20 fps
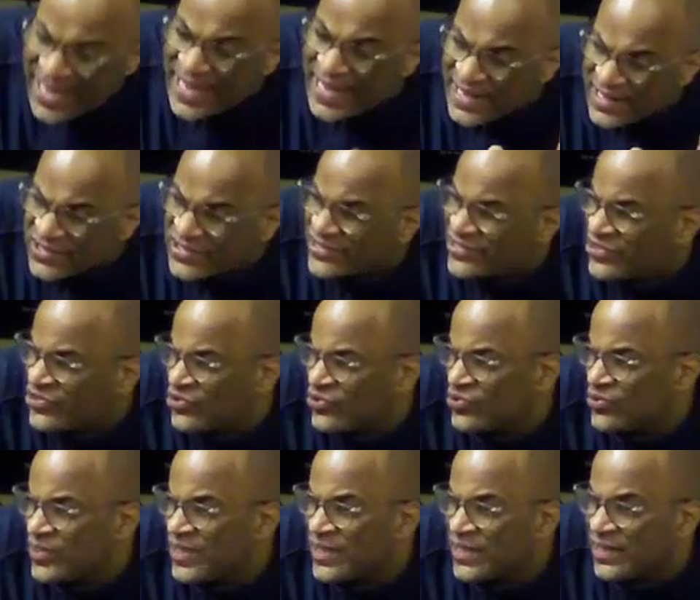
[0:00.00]

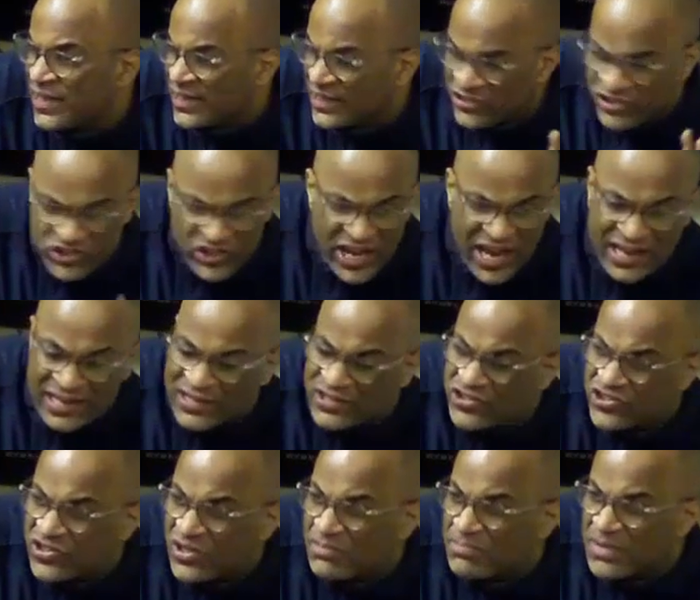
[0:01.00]
issued a
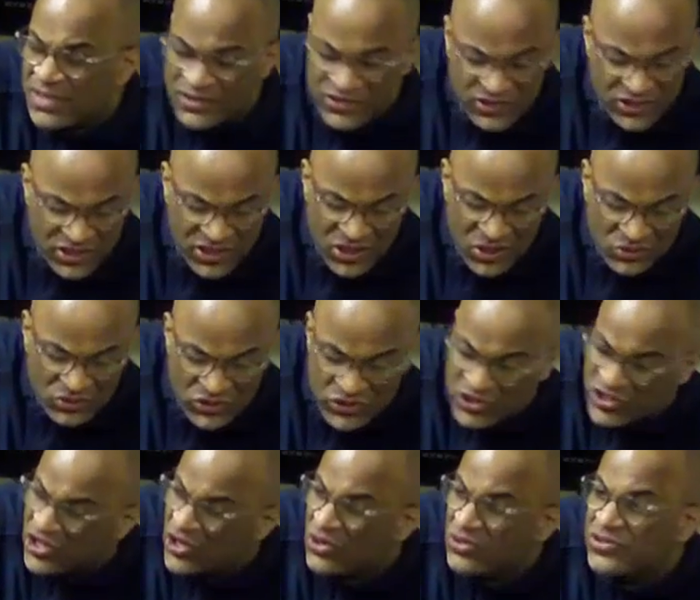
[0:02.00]
challenge some months ago to
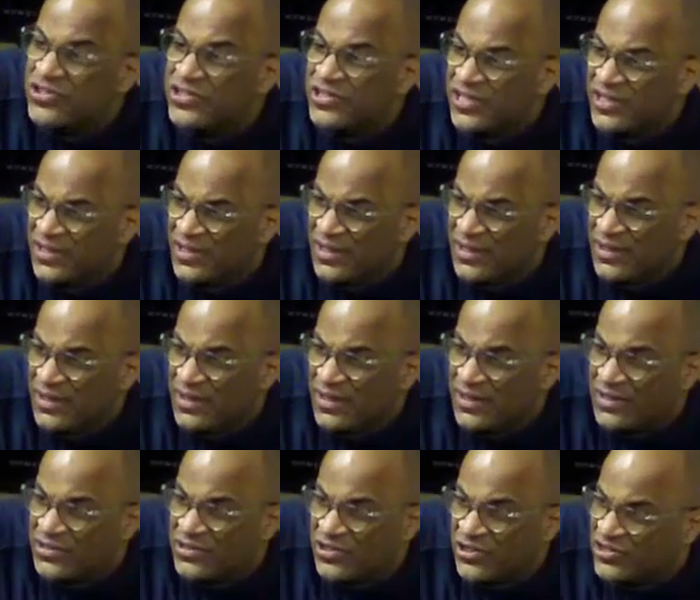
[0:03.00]
Yoast,
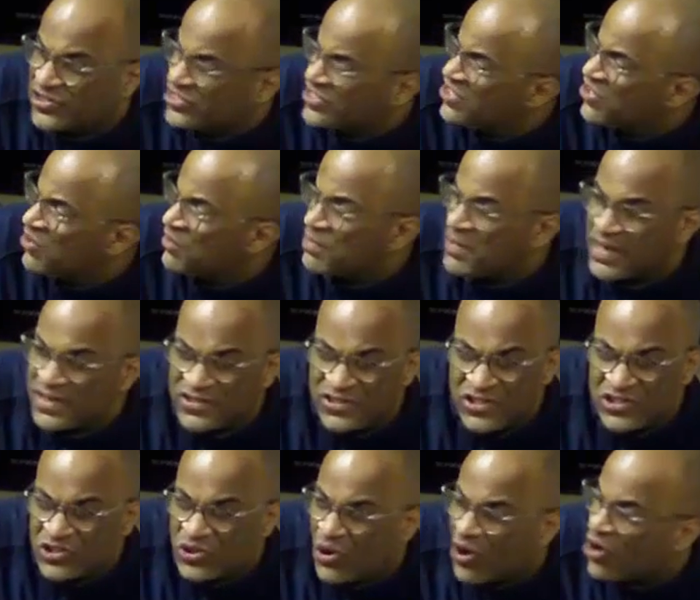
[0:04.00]
to SEO
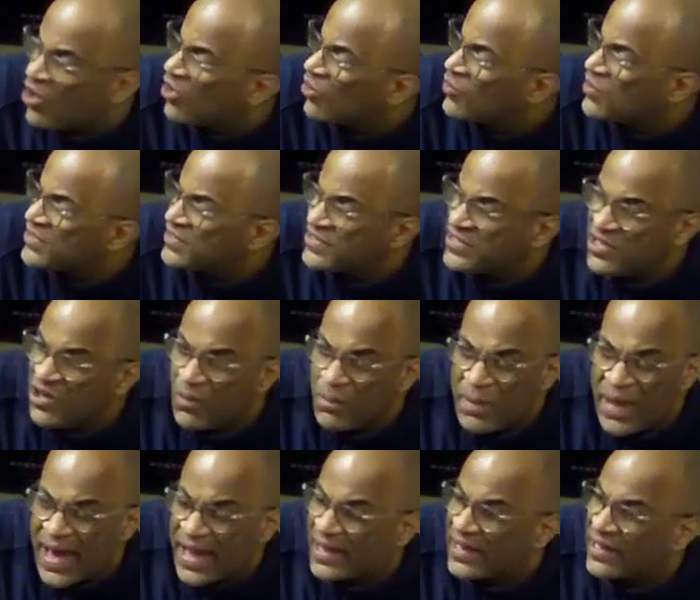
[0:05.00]
Presser, to All-in-One SEO
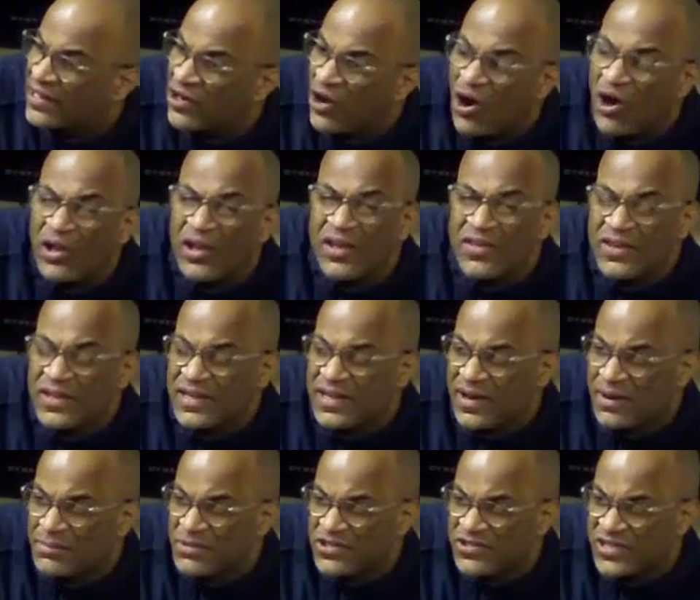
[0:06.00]
Pack, and all other
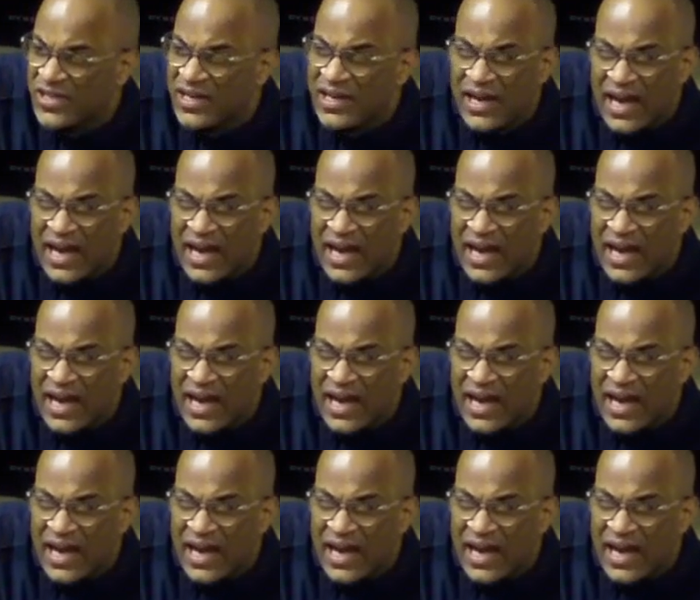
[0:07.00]
comers.